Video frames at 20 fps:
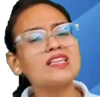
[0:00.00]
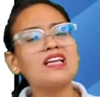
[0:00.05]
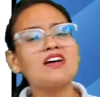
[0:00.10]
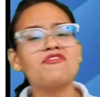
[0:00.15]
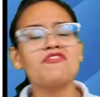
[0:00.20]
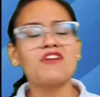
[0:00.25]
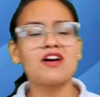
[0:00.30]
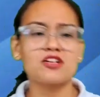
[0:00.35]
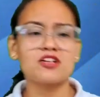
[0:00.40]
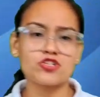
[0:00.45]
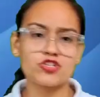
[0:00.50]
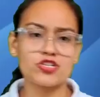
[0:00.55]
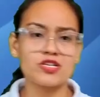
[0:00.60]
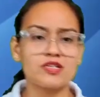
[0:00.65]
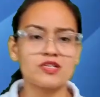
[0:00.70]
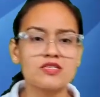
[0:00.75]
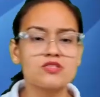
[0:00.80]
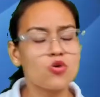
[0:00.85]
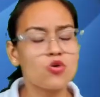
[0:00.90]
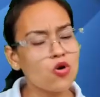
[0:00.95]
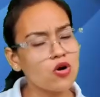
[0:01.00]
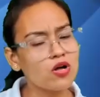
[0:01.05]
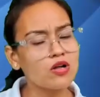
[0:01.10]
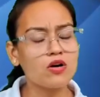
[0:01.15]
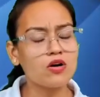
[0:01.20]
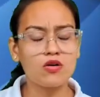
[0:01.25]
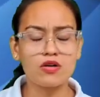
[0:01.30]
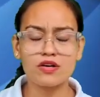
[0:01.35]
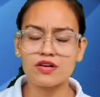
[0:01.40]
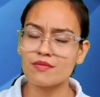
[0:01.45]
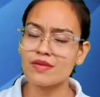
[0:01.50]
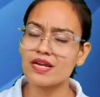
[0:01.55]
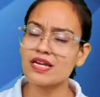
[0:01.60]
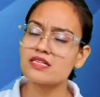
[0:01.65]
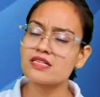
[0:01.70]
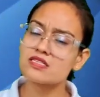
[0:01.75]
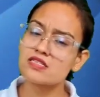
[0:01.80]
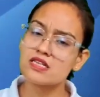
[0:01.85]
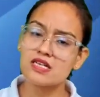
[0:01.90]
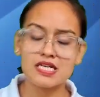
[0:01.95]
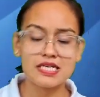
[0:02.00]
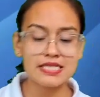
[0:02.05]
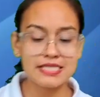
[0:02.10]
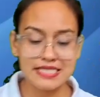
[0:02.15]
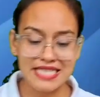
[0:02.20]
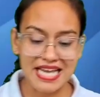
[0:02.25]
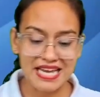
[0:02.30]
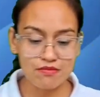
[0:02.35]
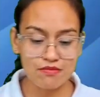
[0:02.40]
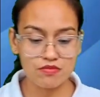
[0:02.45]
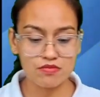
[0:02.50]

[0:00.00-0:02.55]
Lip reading: functions all remains same